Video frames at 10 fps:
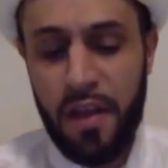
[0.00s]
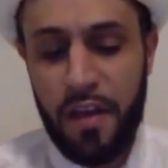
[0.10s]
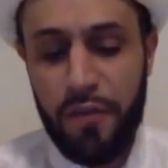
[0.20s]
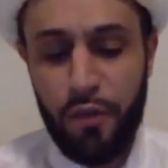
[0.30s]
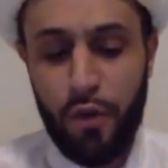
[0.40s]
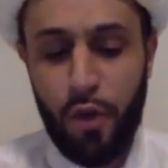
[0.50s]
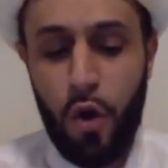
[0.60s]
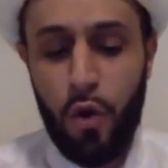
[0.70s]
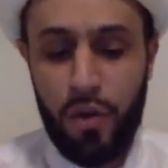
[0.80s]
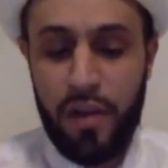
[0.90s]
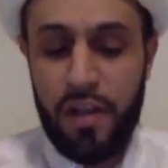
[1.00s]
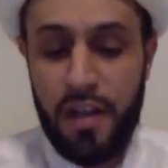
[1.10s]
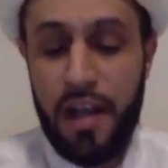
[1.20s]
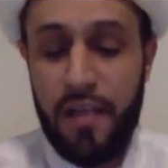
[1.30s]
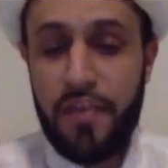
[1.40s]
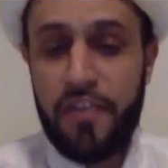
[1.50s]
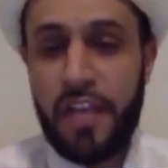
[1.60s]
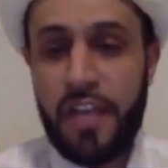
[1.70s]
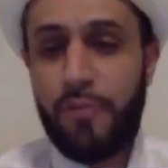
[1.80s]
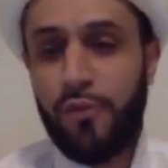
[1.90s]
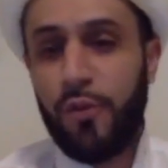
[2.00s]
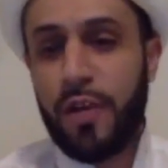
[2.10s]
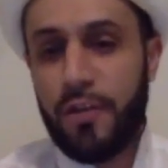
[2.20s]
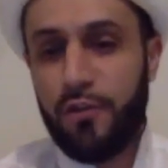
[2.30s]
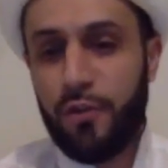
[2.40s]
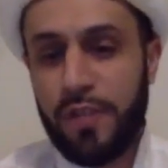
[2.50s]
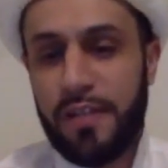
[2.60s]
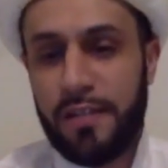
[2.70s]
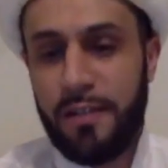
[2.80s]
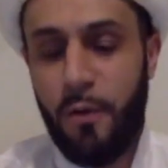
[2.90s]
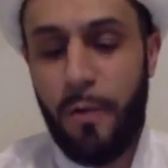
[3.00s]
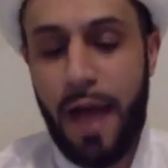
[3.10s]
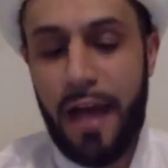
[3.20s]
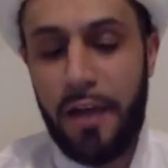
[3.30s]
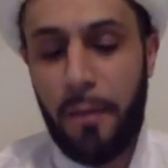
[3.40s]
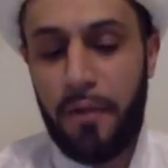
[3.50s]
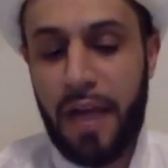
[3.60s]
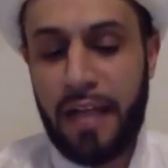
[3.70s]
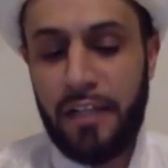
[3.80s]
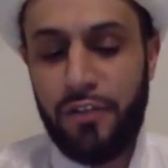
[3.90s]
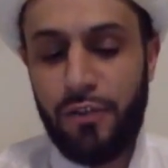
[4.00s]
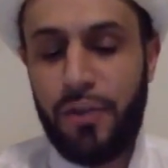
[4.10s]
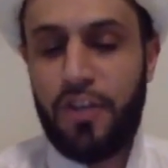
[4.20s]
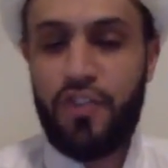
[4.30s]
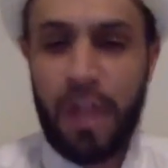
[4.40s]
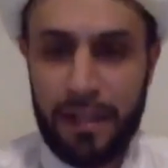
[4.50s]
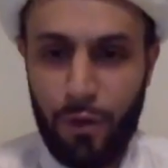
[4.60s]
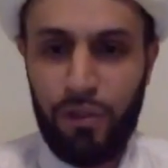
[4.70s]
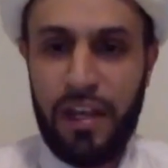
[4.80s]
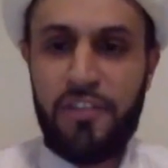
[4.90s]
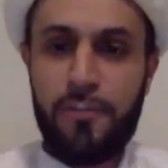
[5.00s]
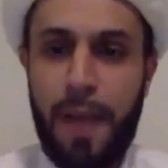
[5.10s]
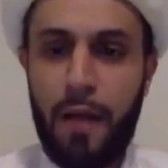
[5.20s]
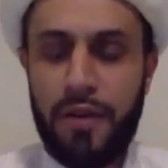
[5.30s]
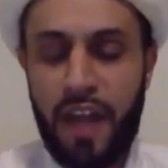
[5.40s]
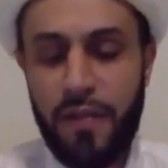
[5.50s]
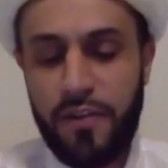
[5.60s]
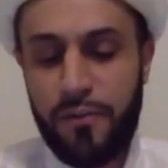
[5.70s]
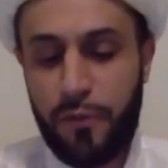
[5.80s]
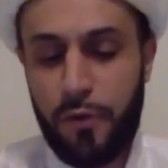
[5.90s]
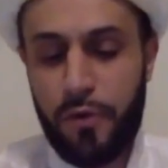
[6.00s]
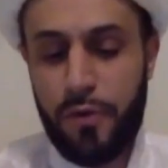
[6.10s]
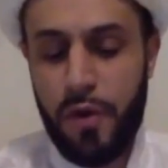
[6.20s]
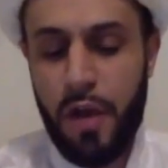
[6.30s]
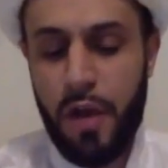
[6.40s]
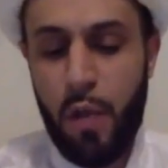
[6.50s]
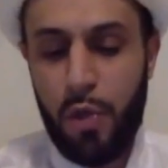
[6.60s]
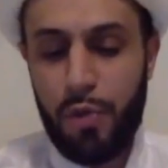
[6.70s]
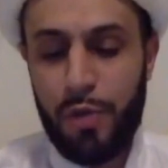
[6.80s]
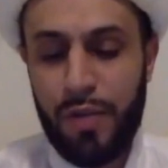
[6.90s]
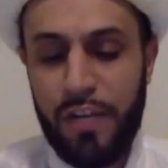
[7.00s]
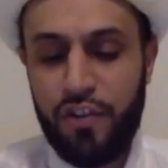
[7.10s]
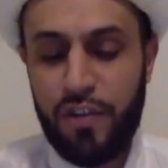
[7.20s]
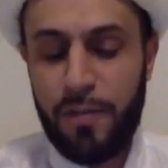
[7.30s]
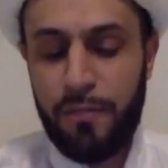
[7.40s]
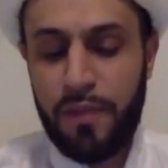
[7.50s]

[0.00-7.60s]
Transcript: If you go in the same surah, in Surah At-Tawbah, ayah number 92, and inshallah we'll expound on this further when we reach it.